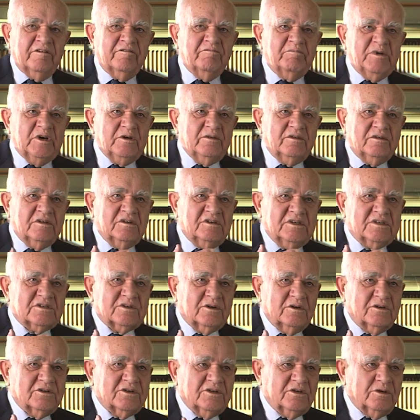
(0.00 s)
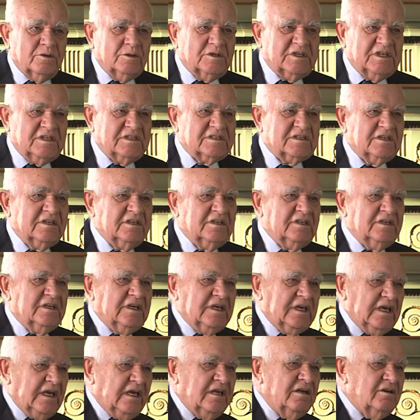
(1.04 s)
of both the discontinuities
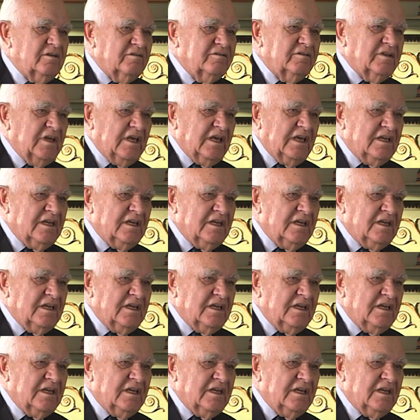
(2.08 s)
and of the